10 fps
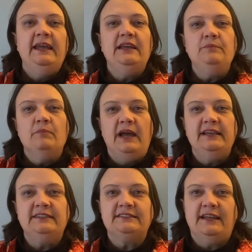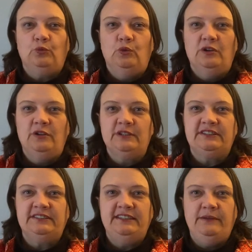It makes that world
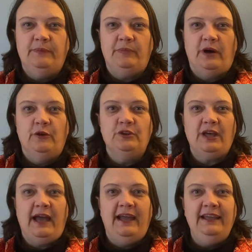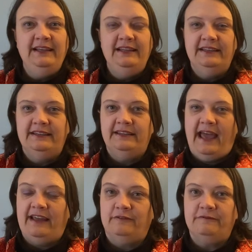seem both alien
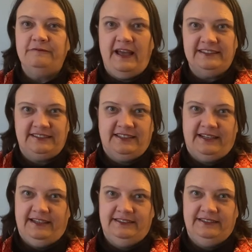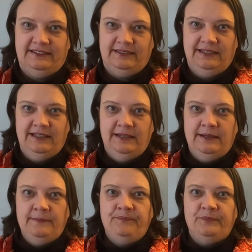and fascinating
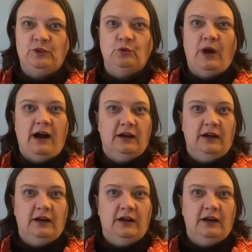to